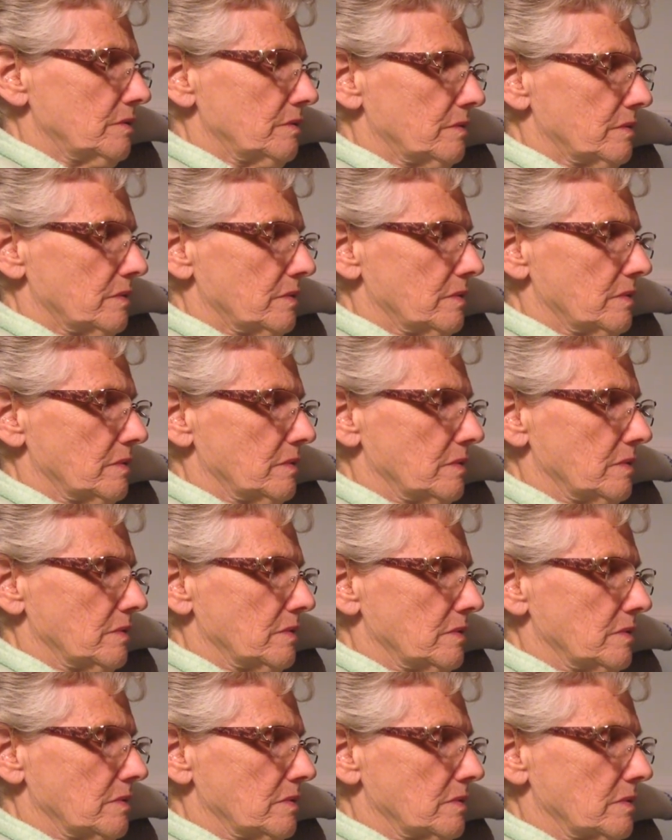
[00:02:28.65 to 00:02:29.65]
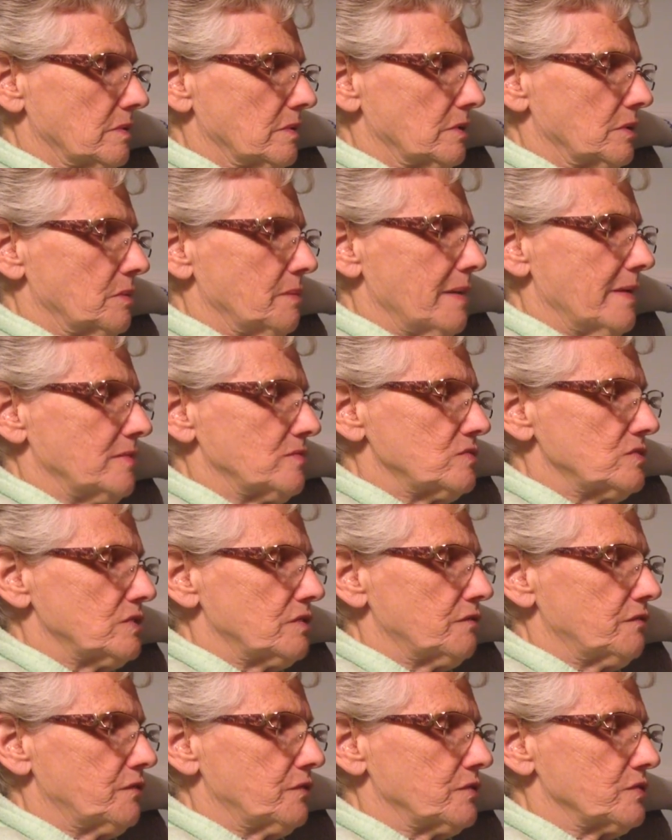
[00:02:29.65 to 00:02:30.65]
Brrr, Little Mouse
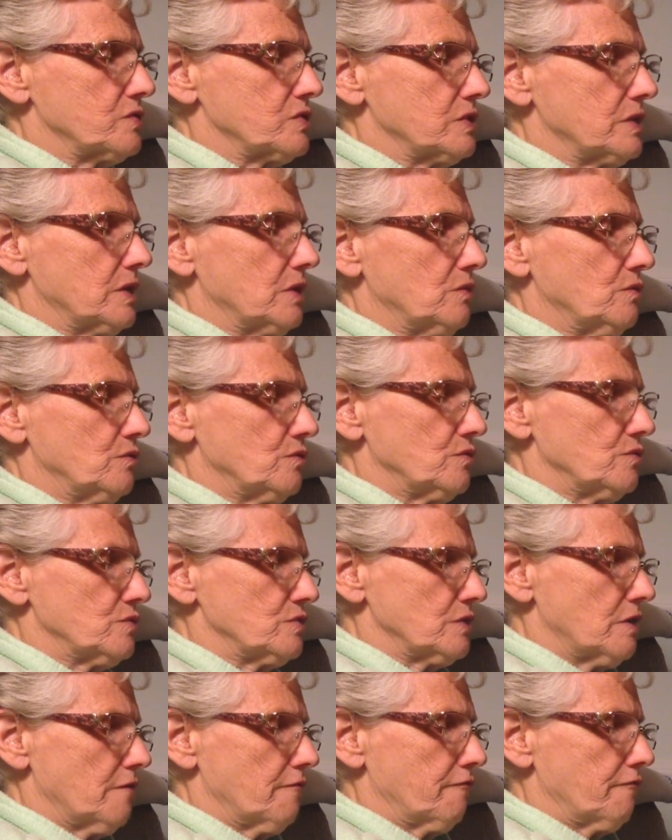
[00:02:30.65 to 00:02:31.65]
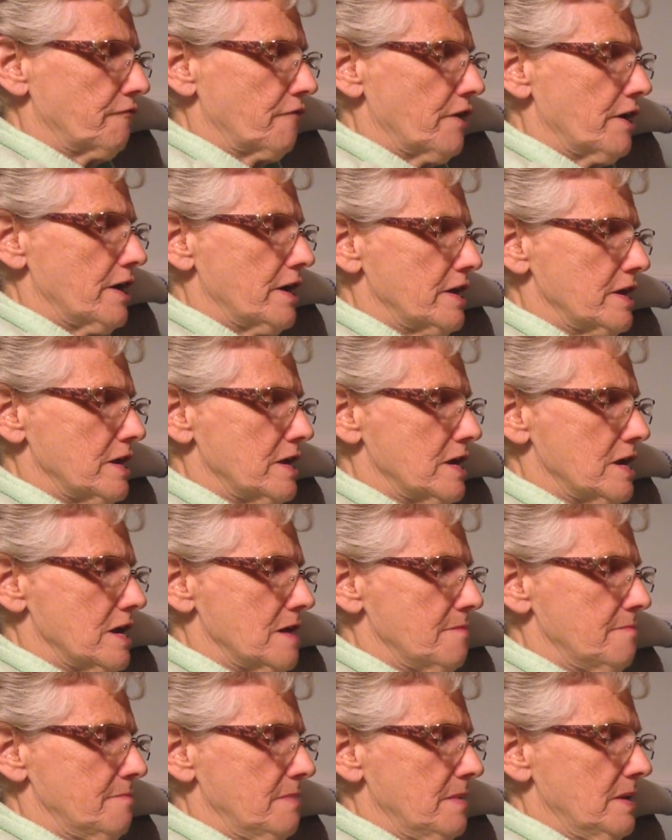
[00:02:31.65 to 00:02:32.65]
said fiercely. "Who's afraid of
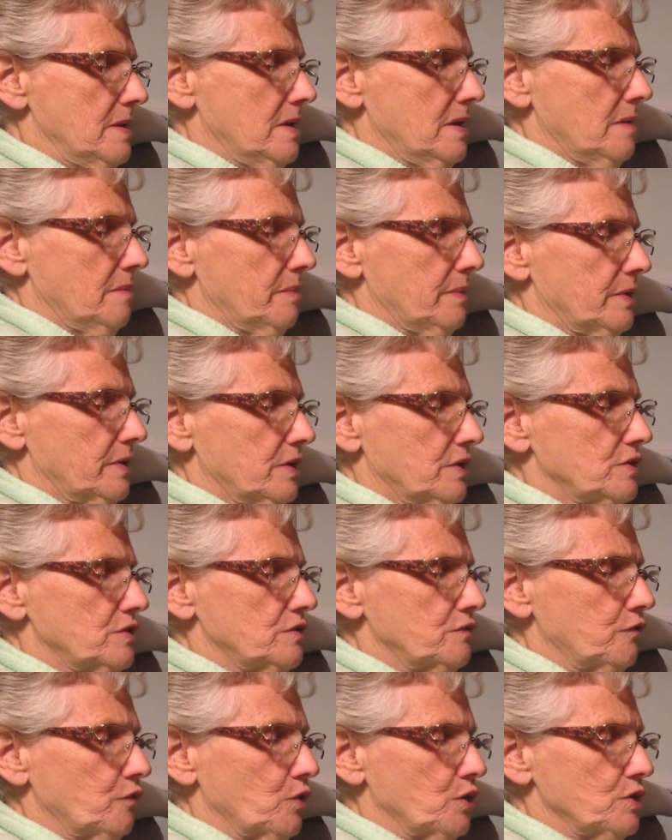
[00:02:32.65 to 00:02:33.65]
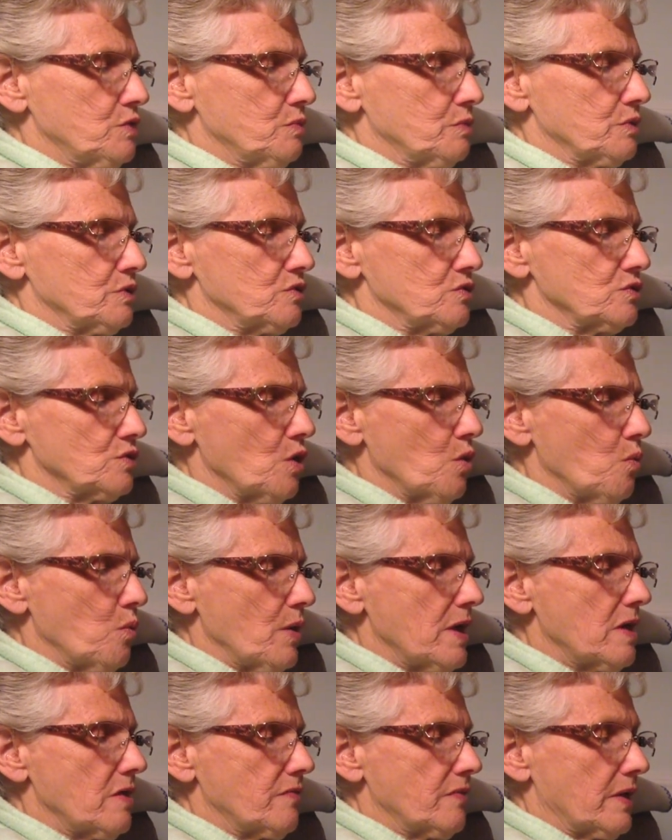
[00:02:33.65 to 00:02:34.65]
him?" But his voice was so
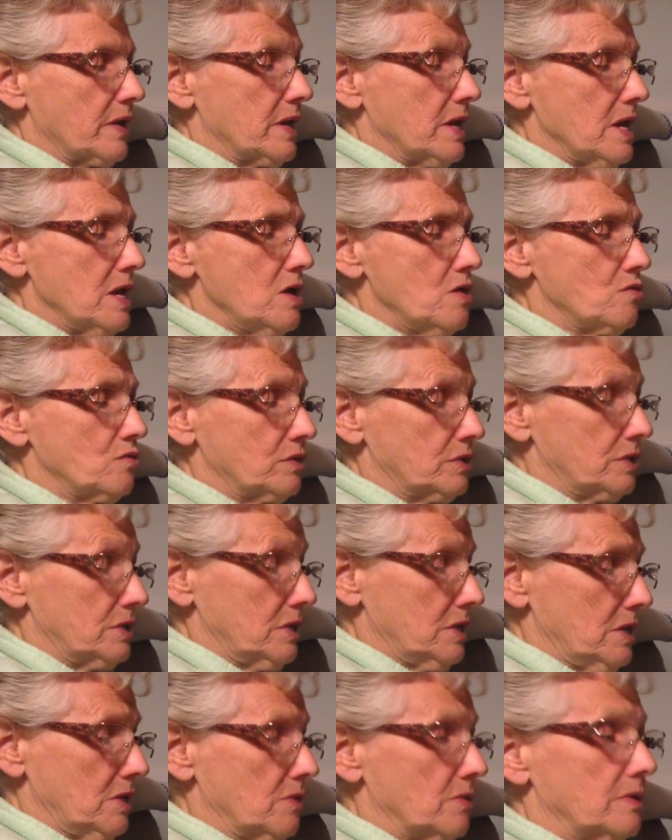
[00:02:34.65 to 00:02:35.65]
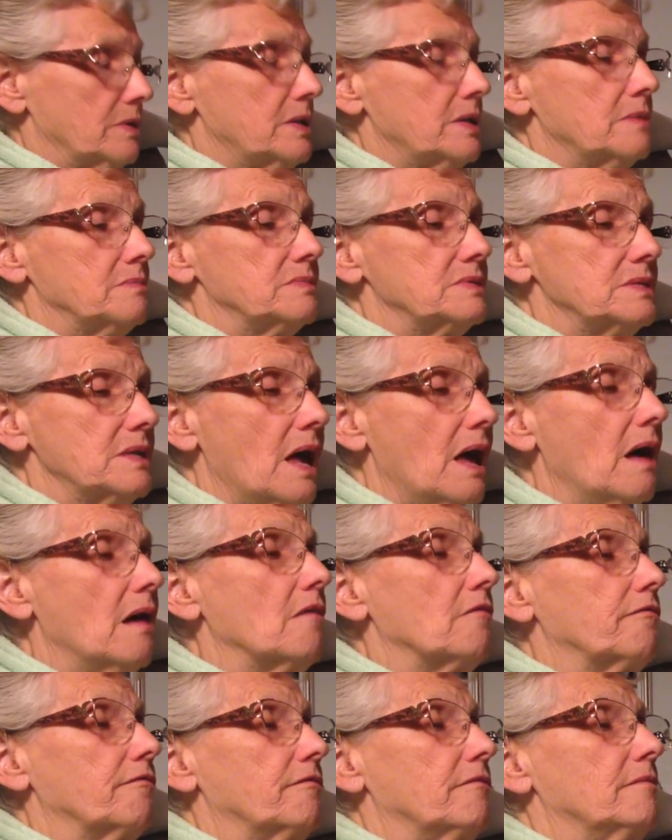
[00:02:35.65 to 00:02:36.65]
weak that he couldn't hear it
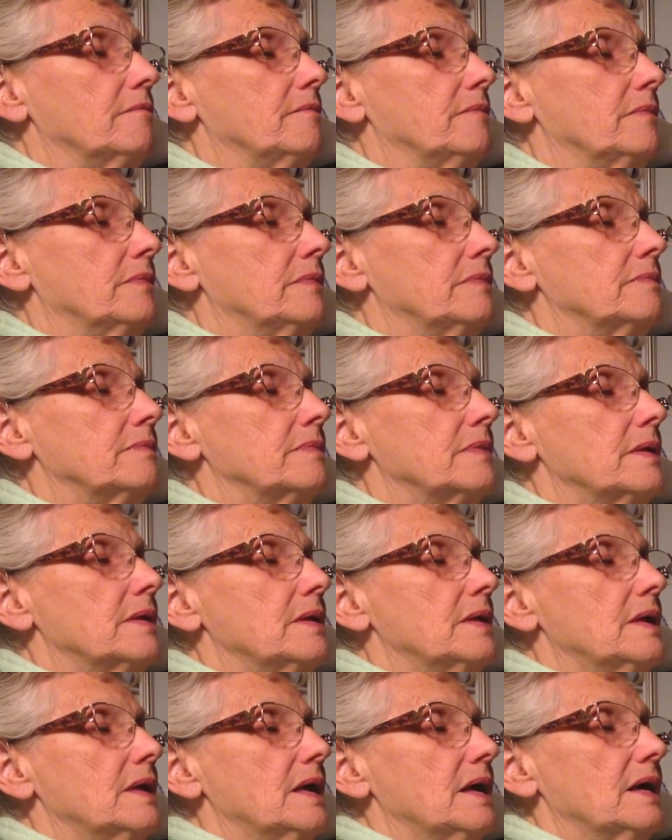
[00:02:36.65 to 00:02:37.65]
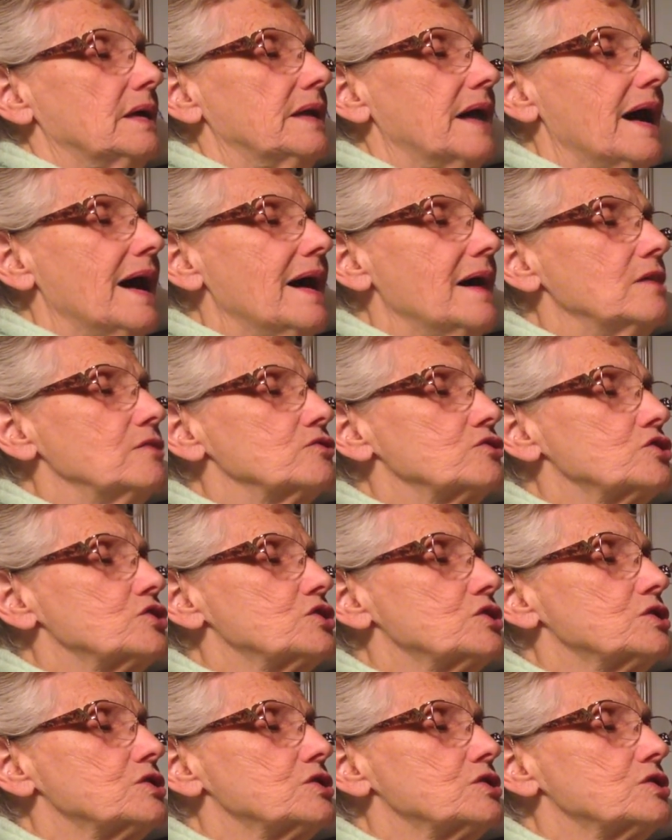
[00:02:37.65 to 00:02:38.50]
himself. An owl